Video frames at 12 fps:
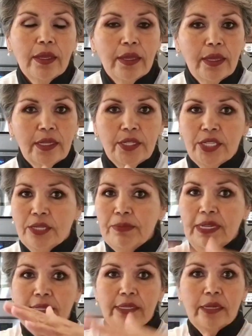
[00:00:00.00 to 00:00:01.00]
it just
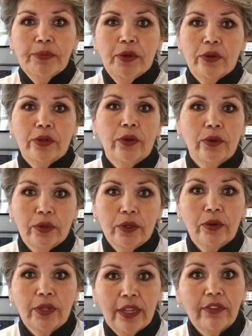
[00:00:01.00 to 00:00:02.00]
messes up
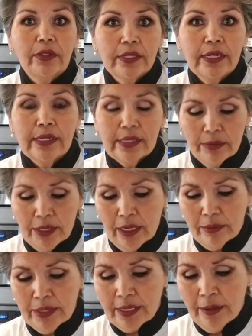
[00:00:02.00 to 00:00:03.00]
your levels
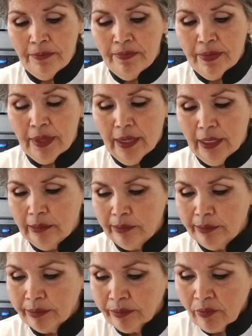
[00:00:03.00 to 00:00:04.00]
sometimes.
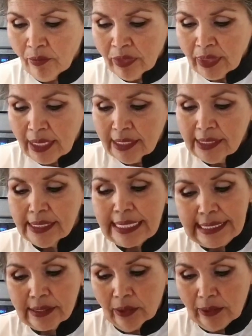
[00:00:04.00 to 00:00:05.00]

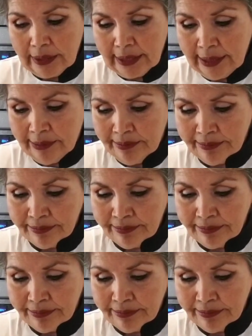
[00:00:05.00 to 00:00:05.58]
Sea salt.